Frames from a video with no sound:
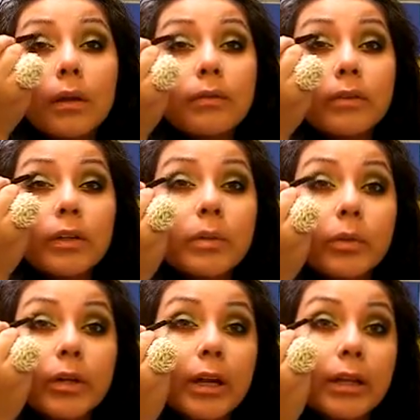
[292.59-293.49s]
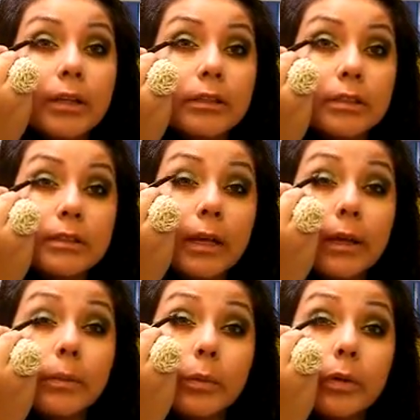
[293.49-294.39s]
If you need more color, just
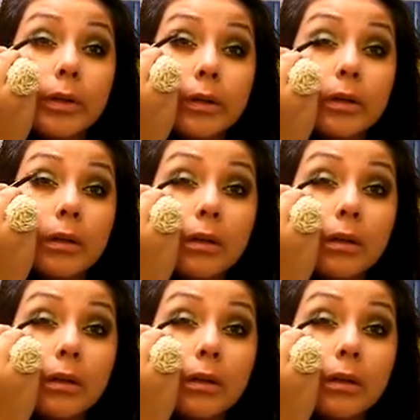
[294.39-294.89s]
add more.